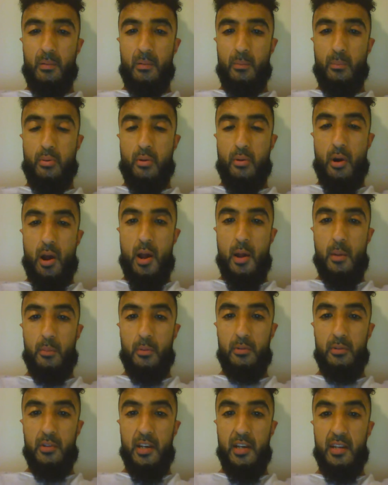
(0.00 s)

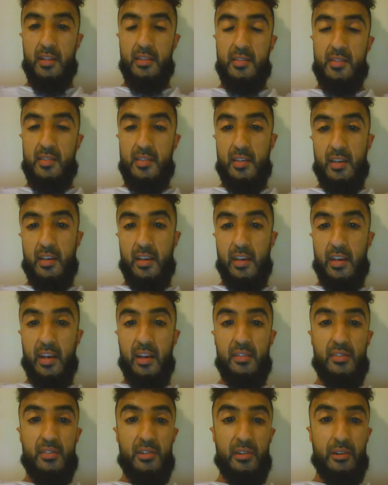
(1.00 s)
primal instinct
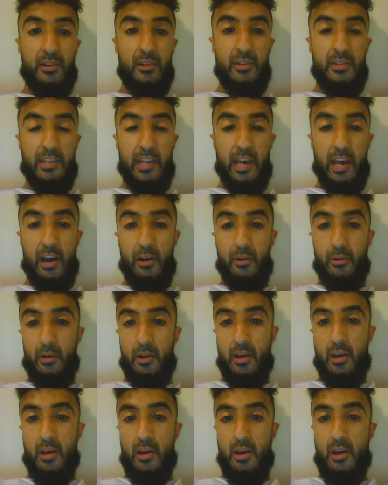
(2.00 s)
gets dulled down
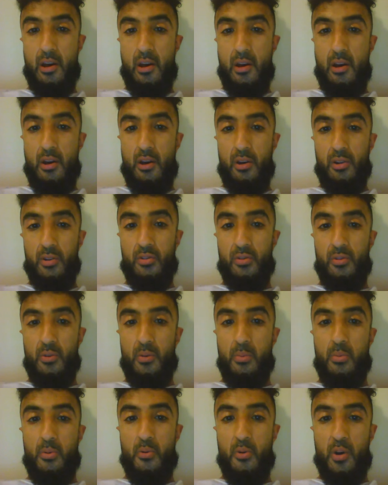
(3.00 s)
to a
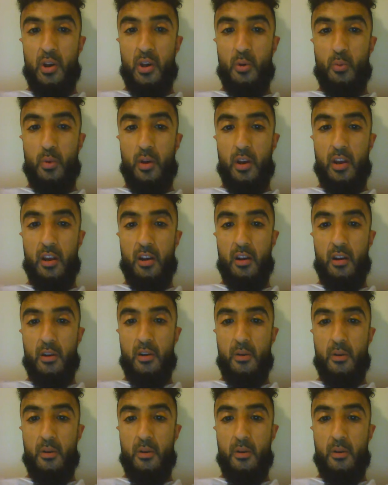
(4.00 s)
point where